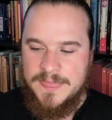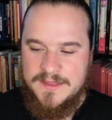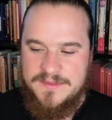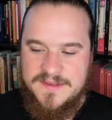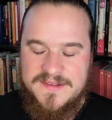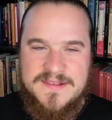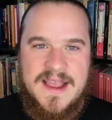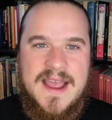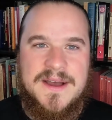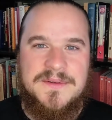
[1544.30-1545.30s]
this
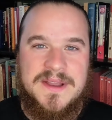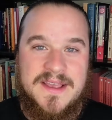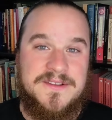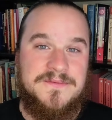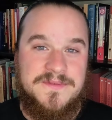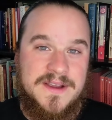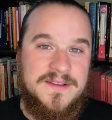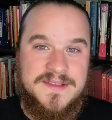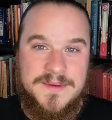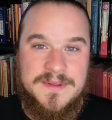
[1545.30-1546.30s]
sound has a very
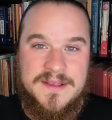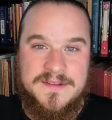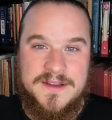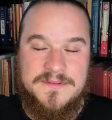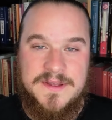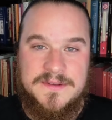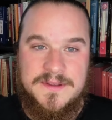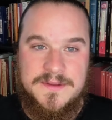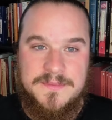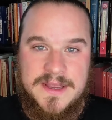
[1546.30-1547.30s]
stabilizing effect
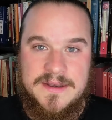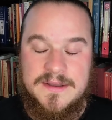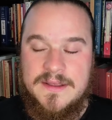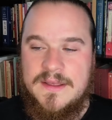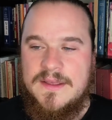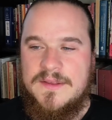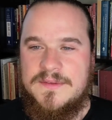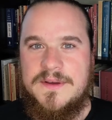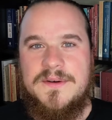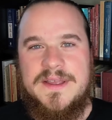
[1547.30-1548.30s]
on the mind.
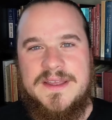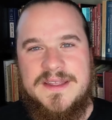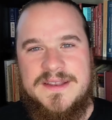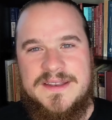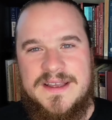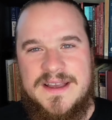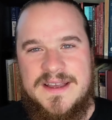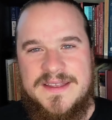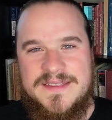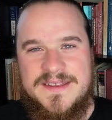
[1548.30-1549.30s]
So in
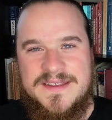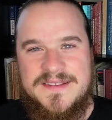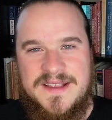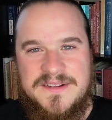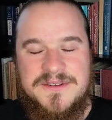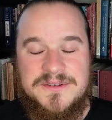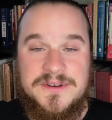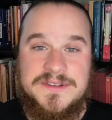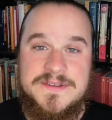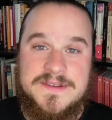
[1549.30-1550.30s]
the Sanskrit
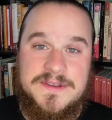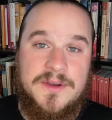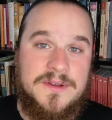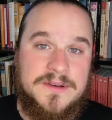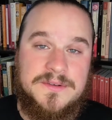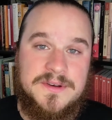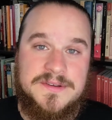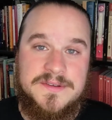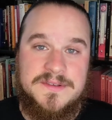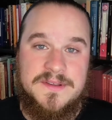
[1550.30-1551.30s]
traditions and yogic
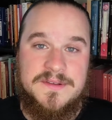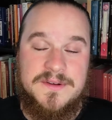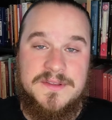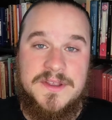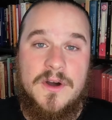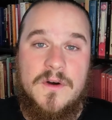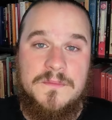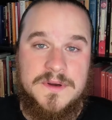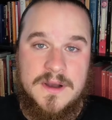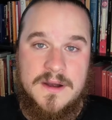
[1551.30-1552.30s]
traditions, this is called the
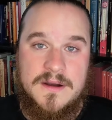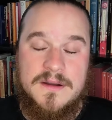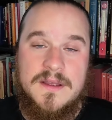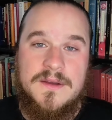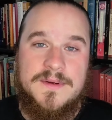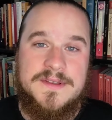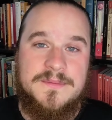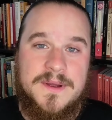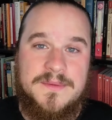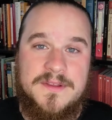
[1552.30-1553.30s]
Omkar, which is
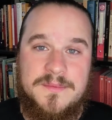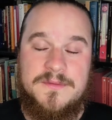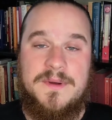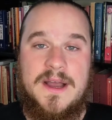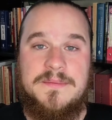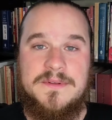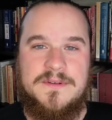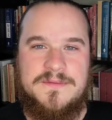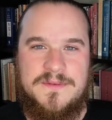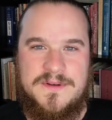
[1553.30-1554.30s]
probably its most
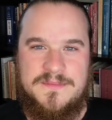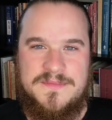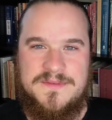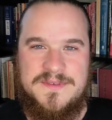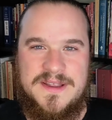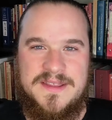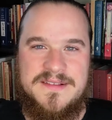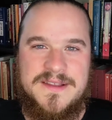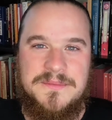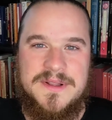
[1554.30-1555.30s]
popular form, right?
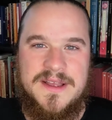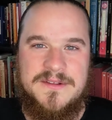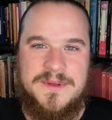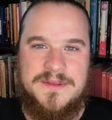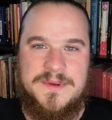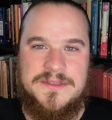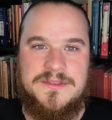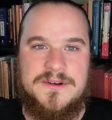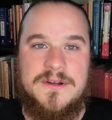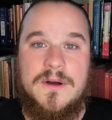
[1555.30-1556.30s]
It's symbolized by the
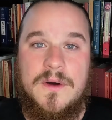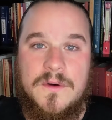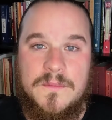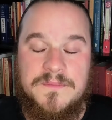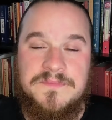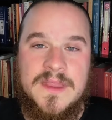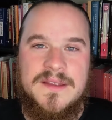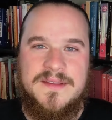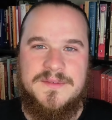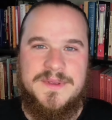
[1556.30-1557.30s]
mantra Om.
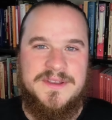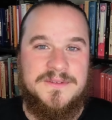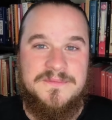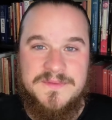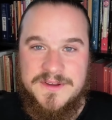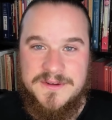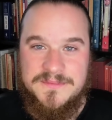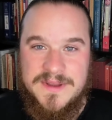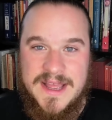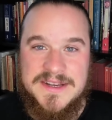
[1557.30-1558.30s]
Doesn't mean
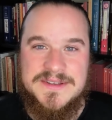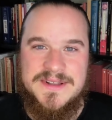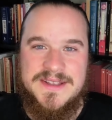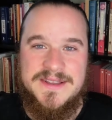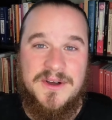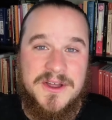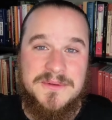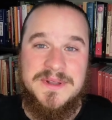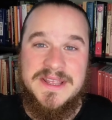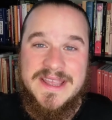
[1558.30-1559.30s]
you're actually
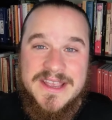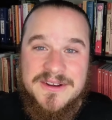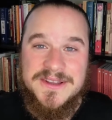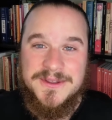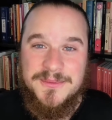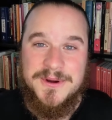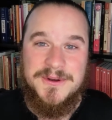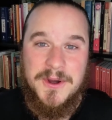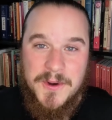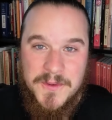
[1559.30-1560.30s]
audibly hearing the
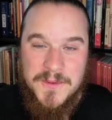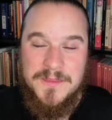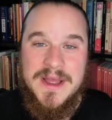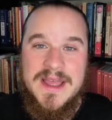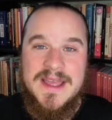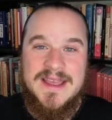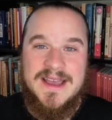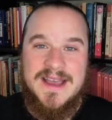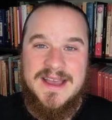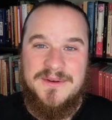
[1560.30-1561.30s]
word Om
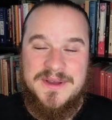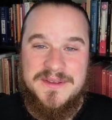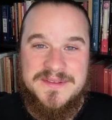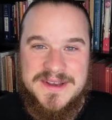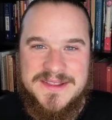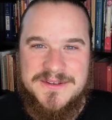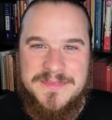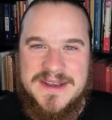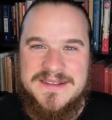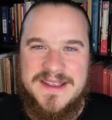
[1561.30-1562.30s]
while you're sitting there
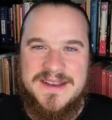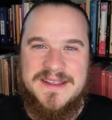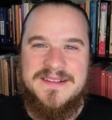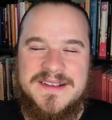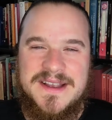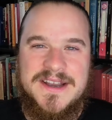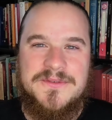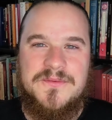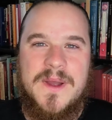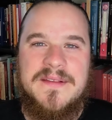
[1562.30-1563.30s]
meditating. a kind
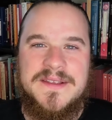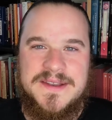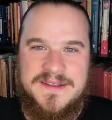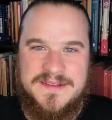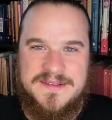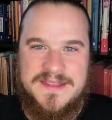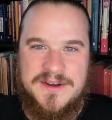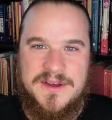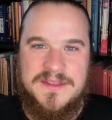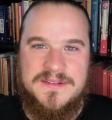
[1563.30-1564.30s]
of resonance
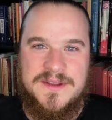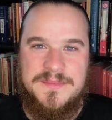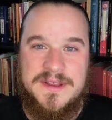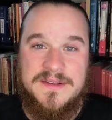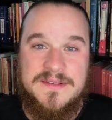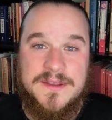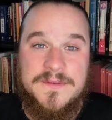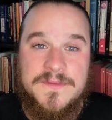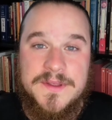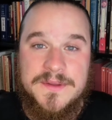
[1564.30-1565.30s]
that all of a sudden begins to
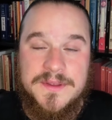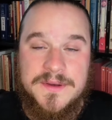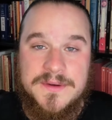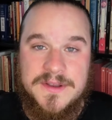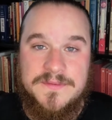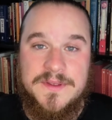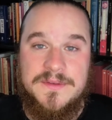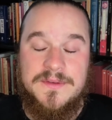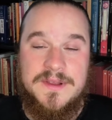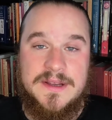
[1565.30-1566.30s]
fill you. It
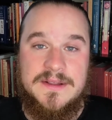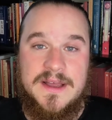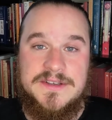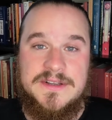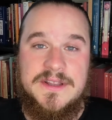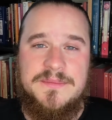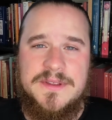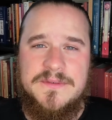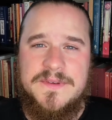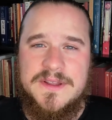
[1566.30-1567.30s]
fills you psychologically,
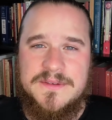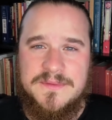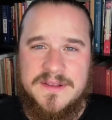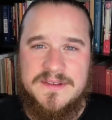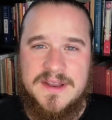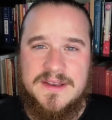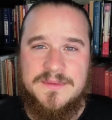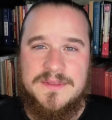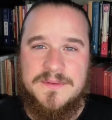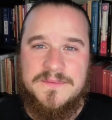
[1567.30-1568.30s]
but you feel it resonating
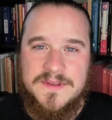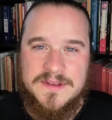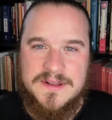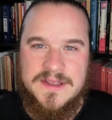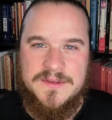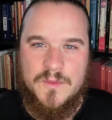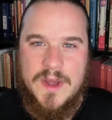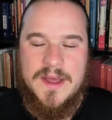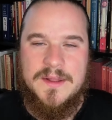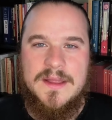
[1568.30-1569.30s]
with you physically as
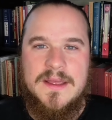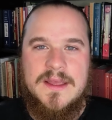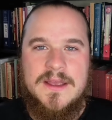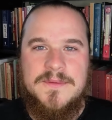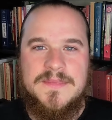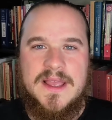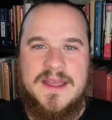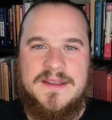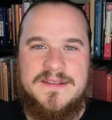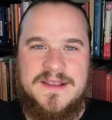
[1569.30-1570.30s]
well.
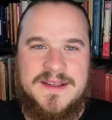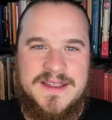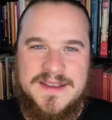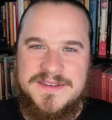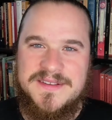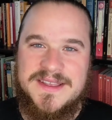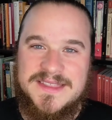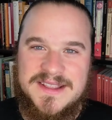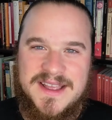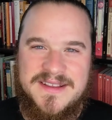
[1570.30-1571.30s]
And it's, again, just
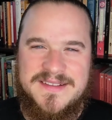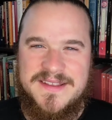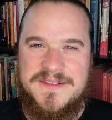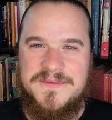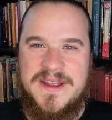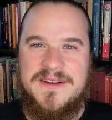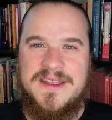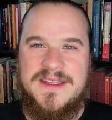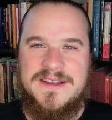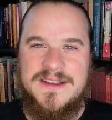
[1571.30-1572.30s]
like the lights. It's
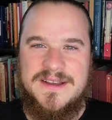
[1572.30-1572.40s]
very